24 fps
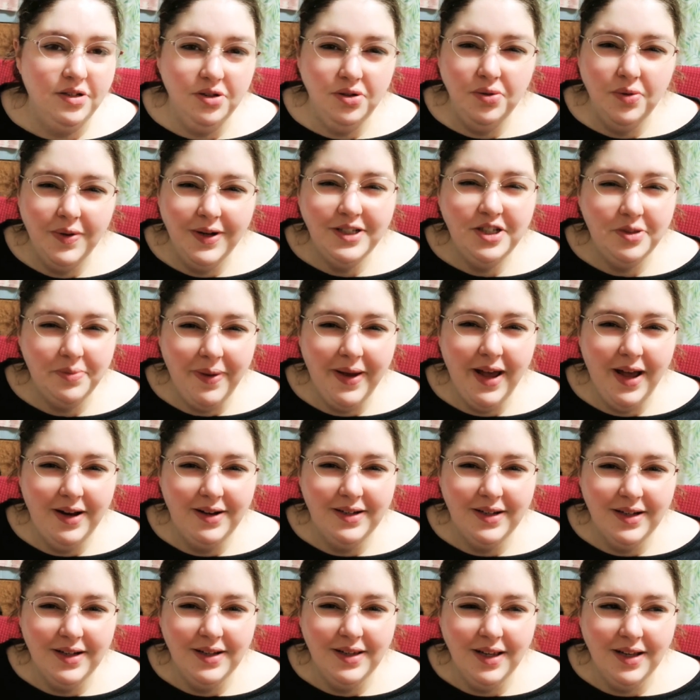Do what
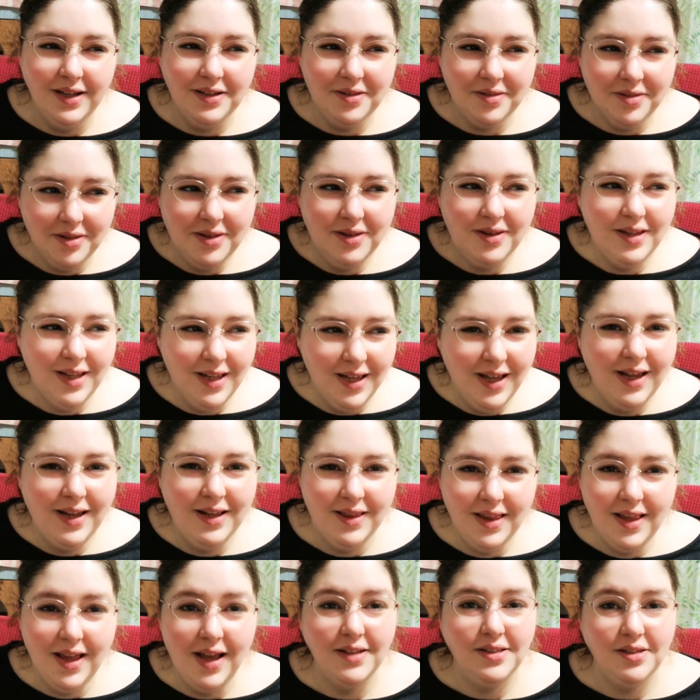Japan did. Like,
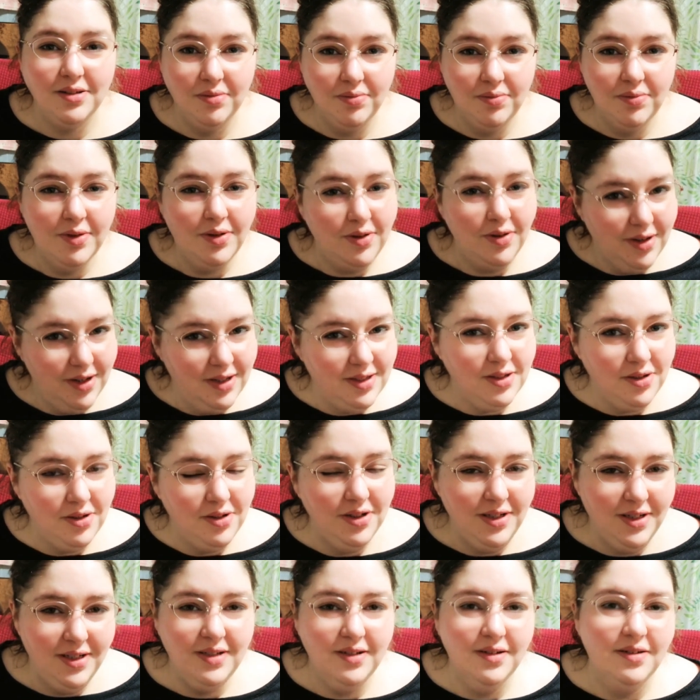it's a
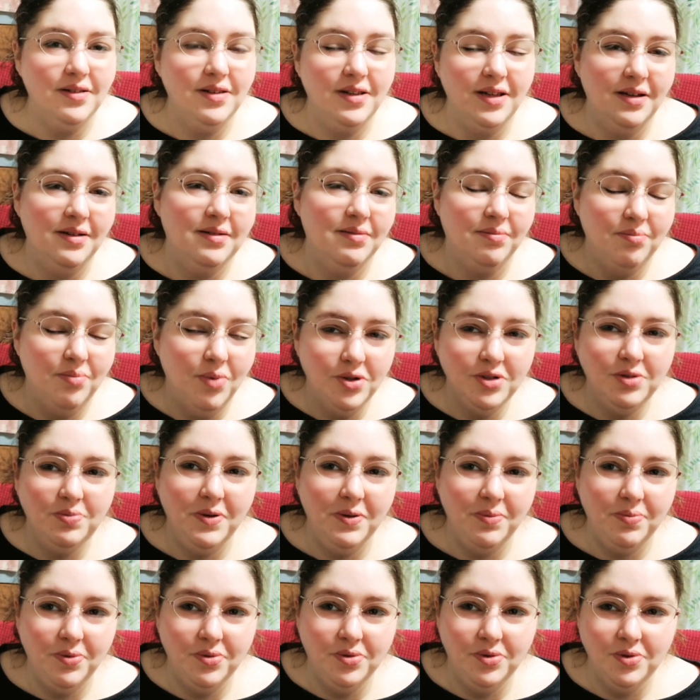good deal. Like,
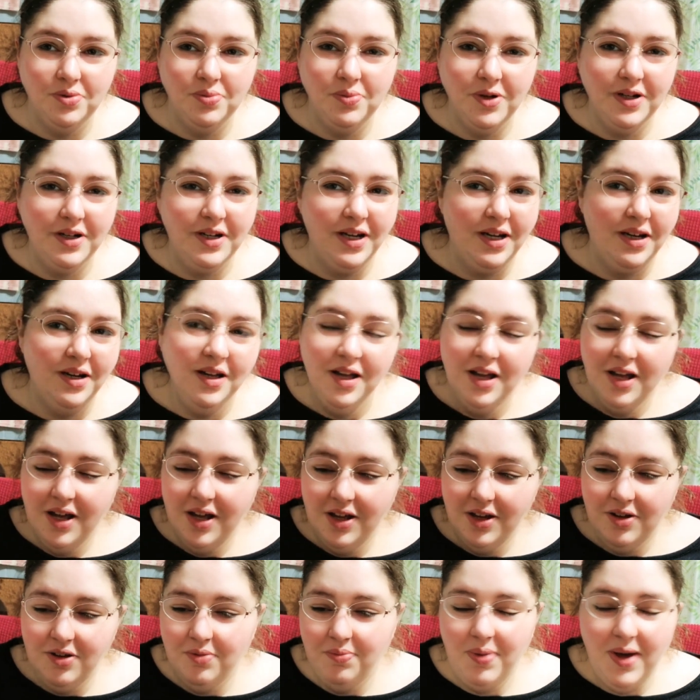most people who's working,
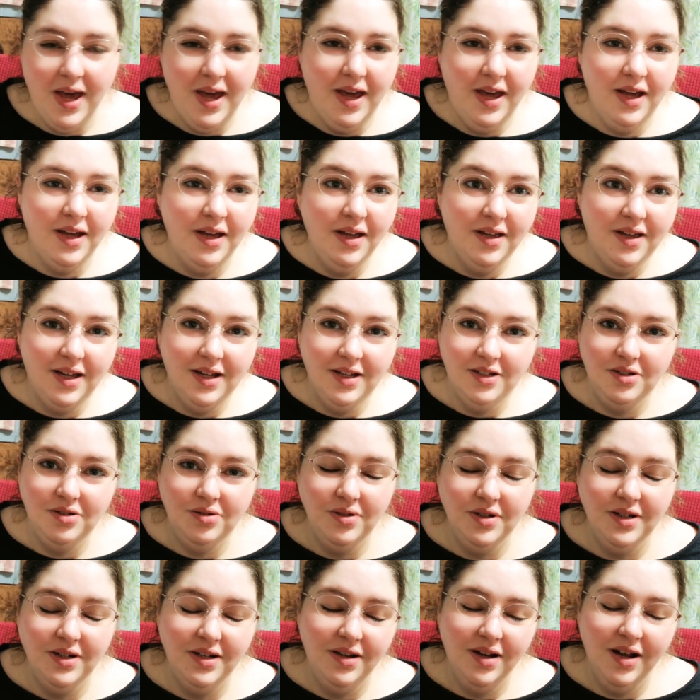you pay
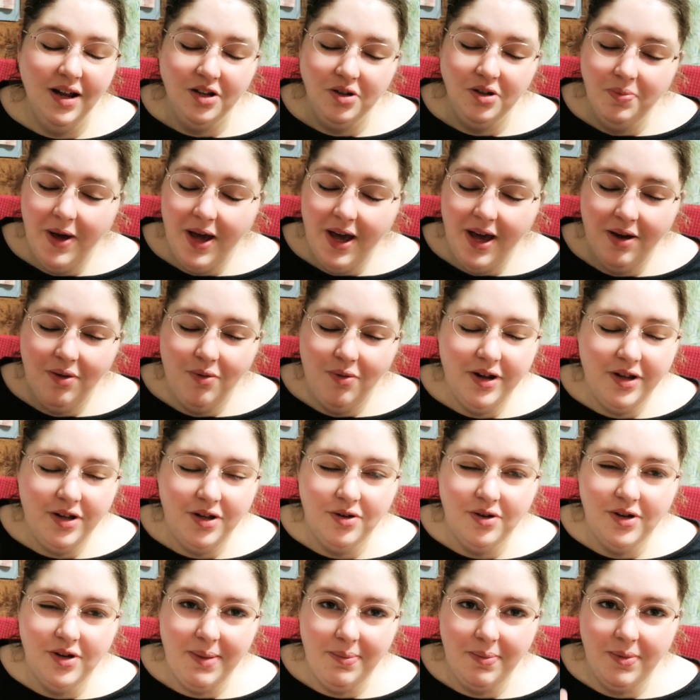into it, and you pay what
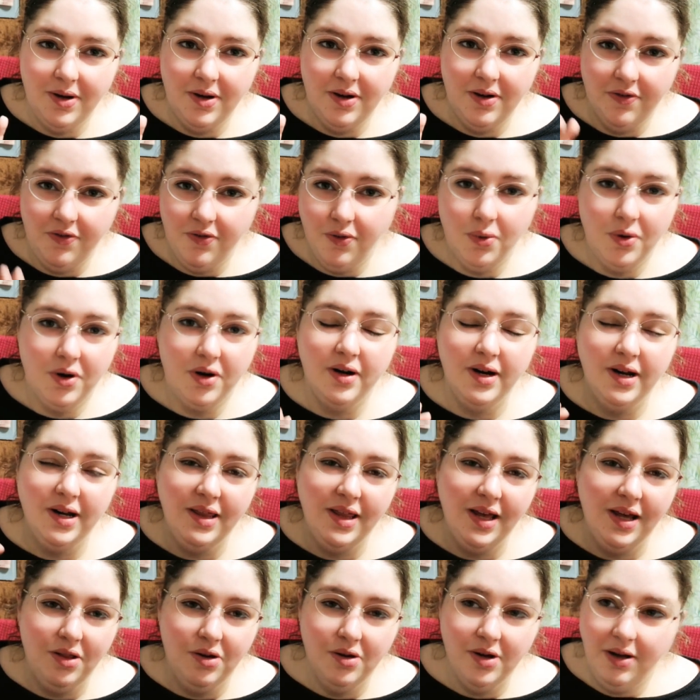you can afford.
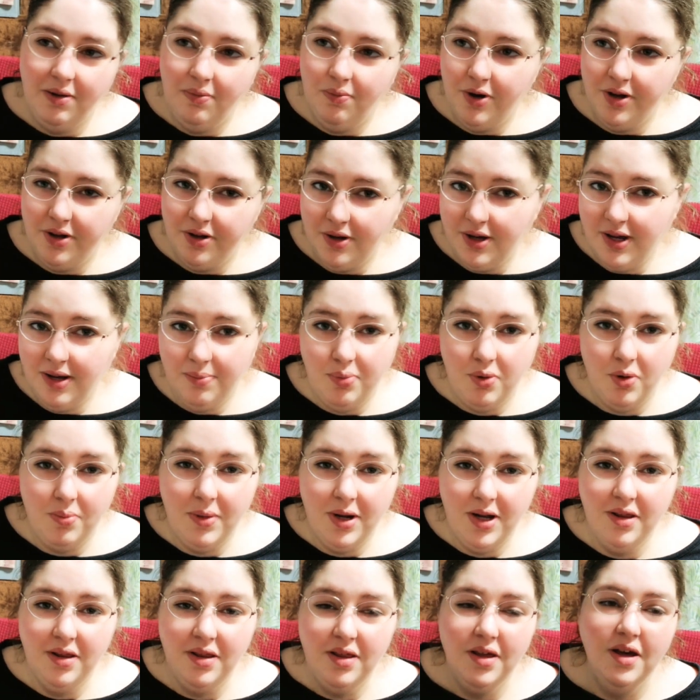They look at what you get per
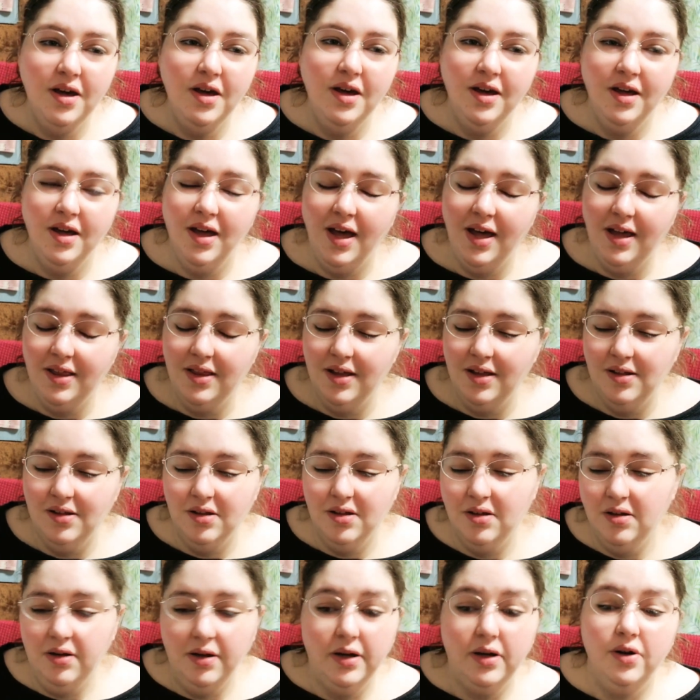month, and then
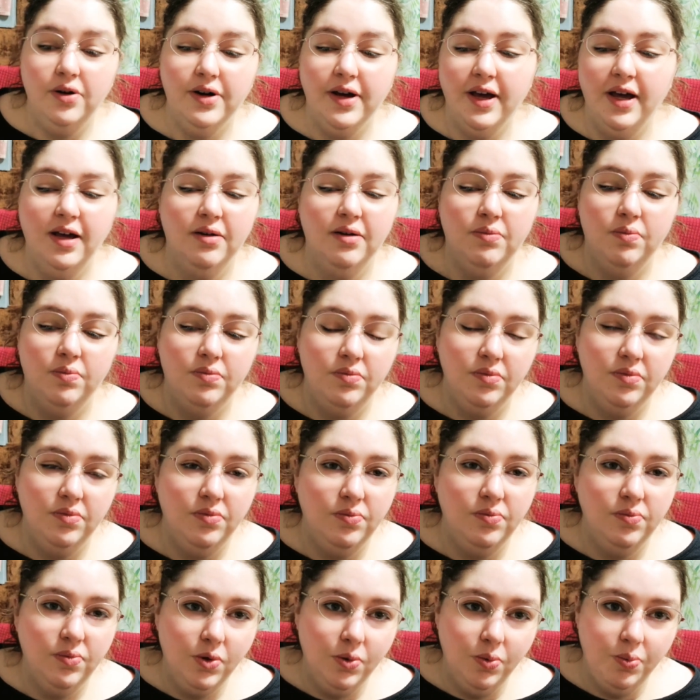they're like, okay,
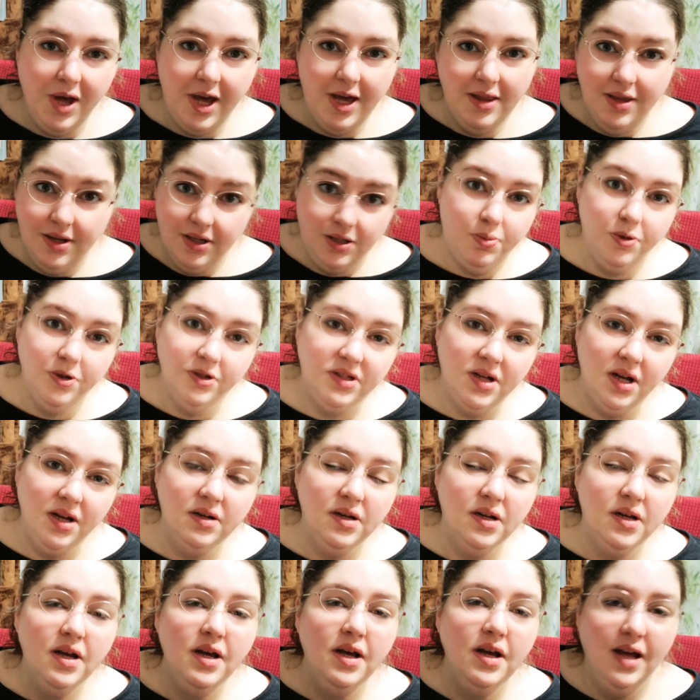you pay this
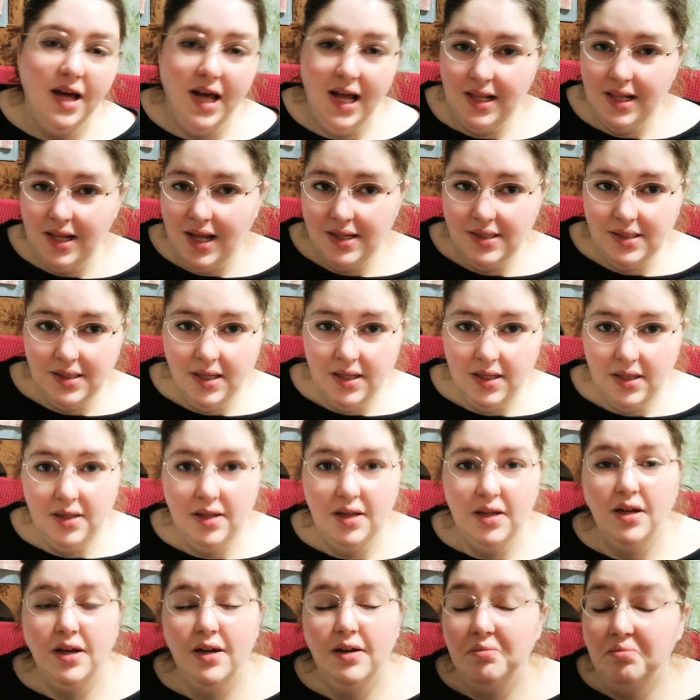%, and that's
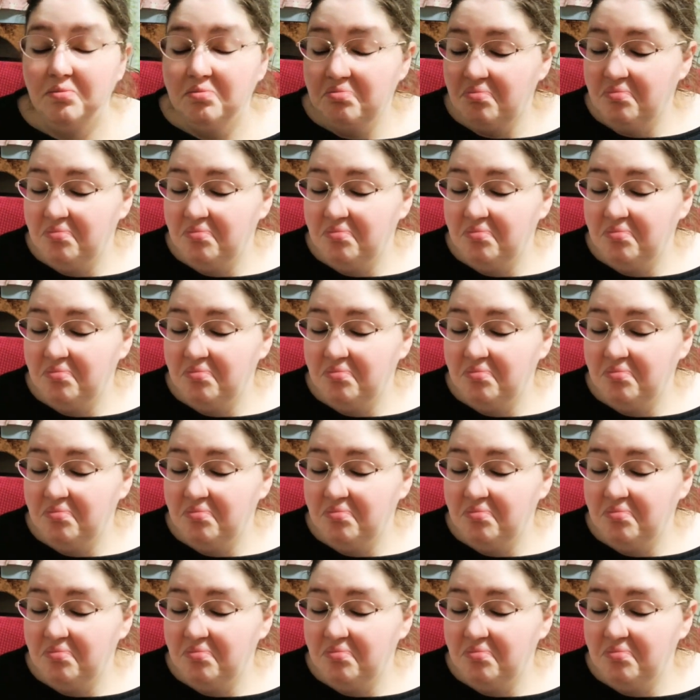it.